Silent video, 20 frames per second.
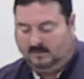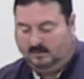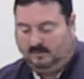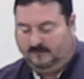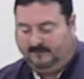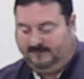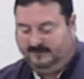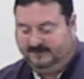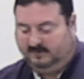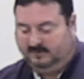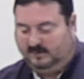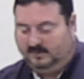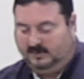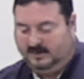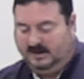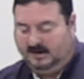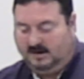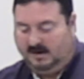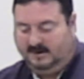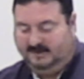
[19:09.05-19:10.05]
First one we'll
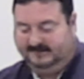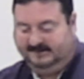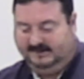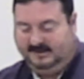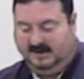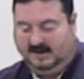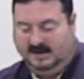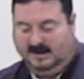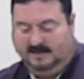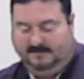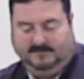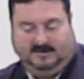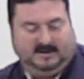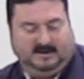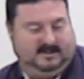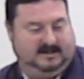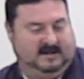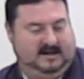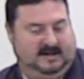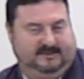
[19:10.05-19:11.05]
hit on is the hub,
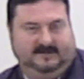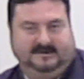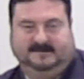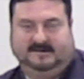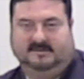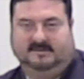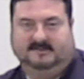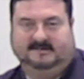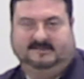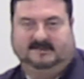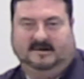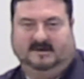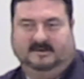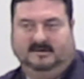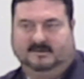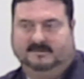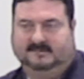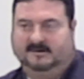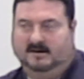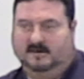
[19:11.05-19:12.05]
the senior
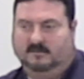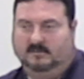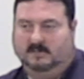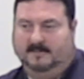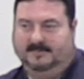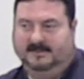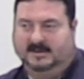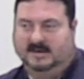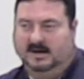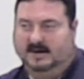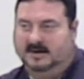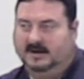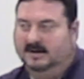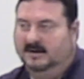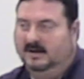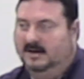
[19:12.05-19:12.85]
center ribbon cutting.